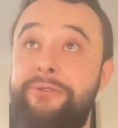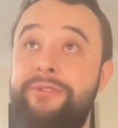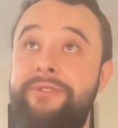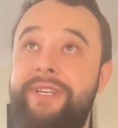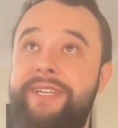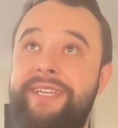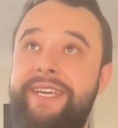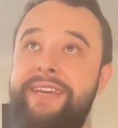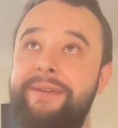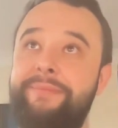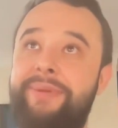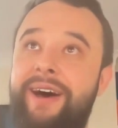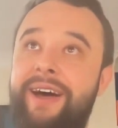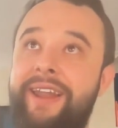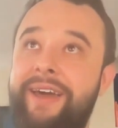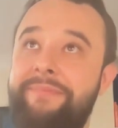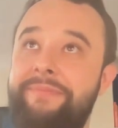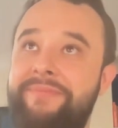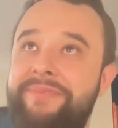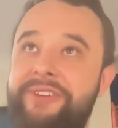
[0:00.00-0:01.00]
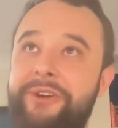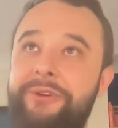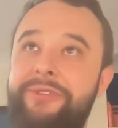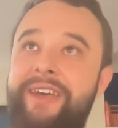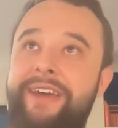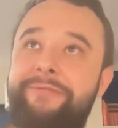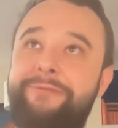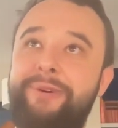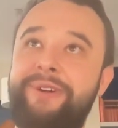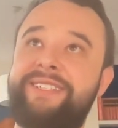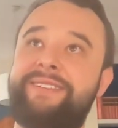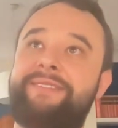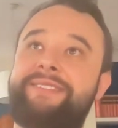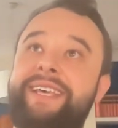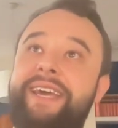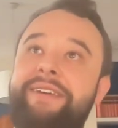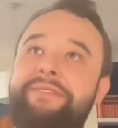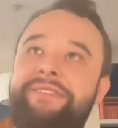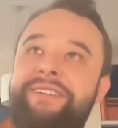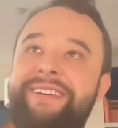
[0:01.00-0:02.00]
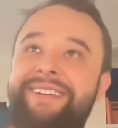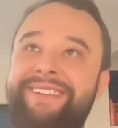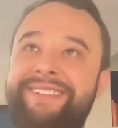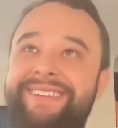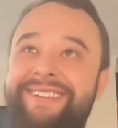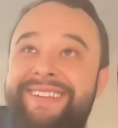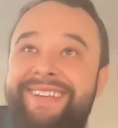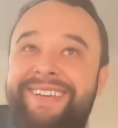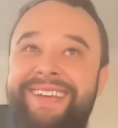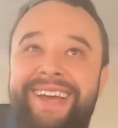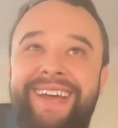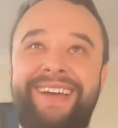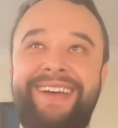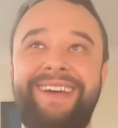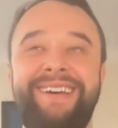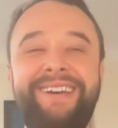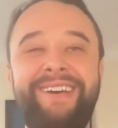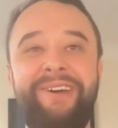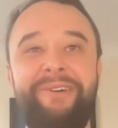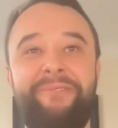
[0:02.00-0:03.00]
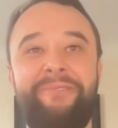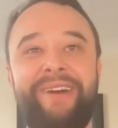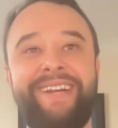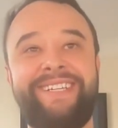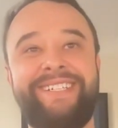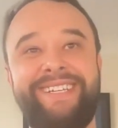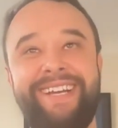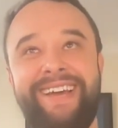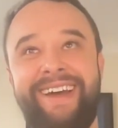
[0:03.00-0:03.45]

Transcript: to decompile it, so therefore it's safe. Which